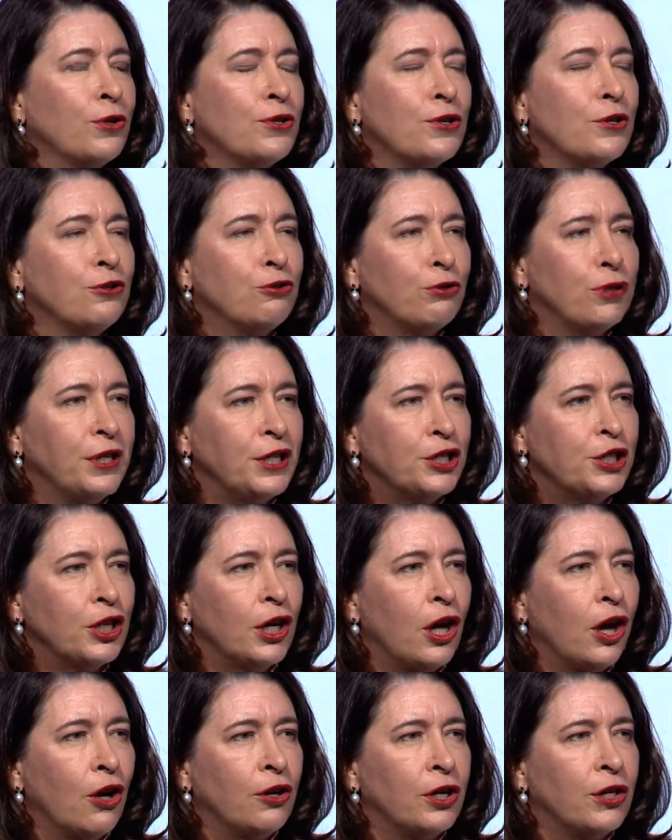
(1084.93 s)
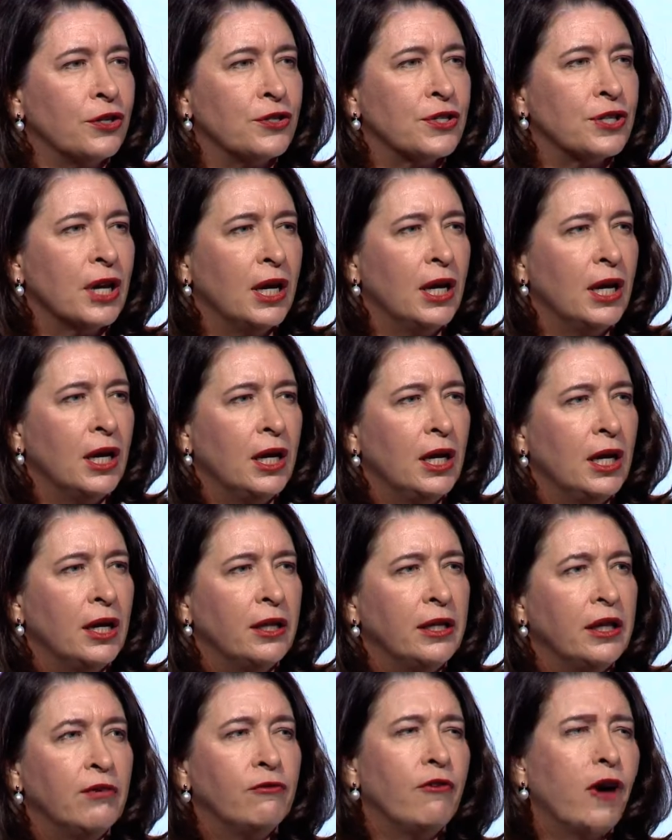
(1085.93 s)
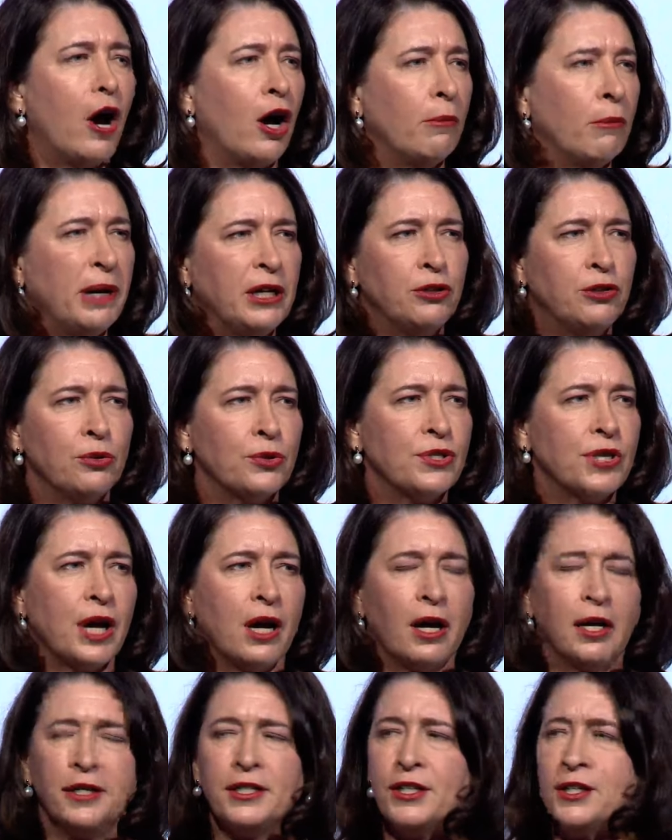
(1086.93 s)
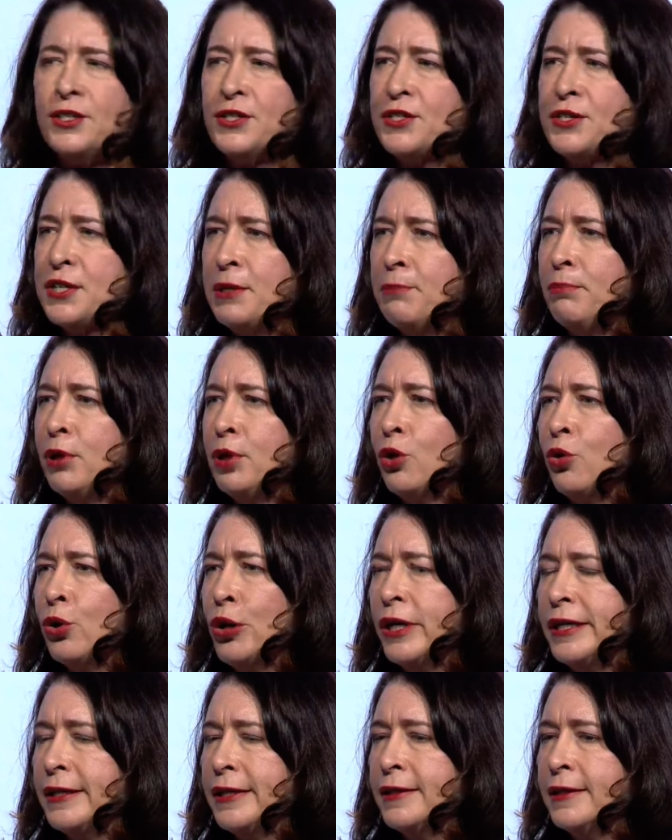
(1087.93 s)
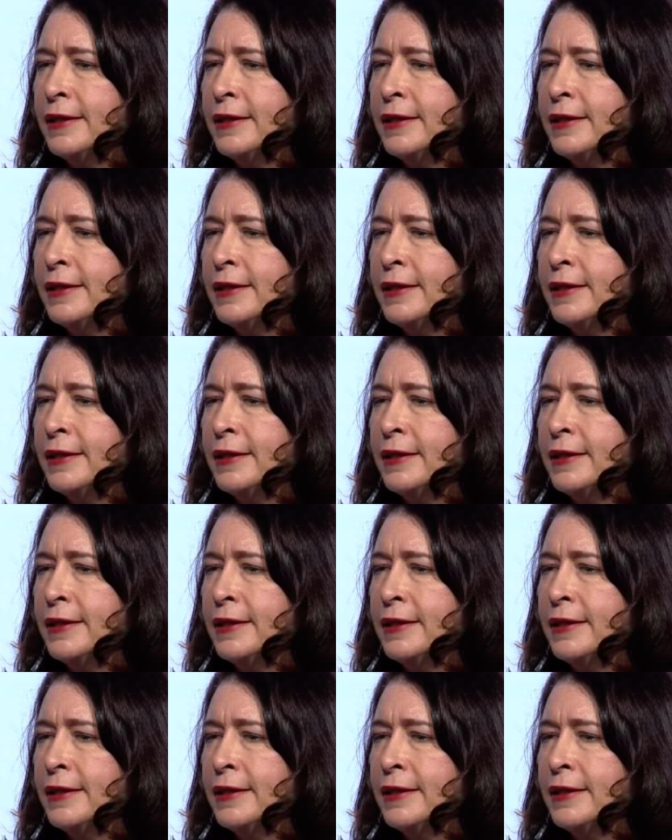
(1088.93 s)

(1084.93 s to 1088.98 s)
and traditional owners, the environmental scientists employed.